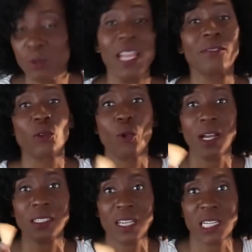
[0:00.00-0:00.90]
we have the
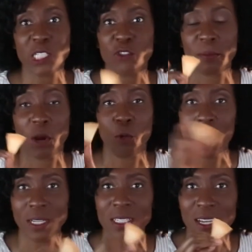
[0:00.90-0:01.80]
wontons from our
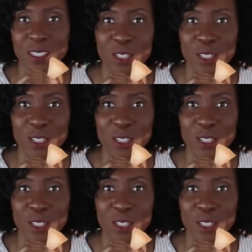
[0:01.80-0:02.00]
wonton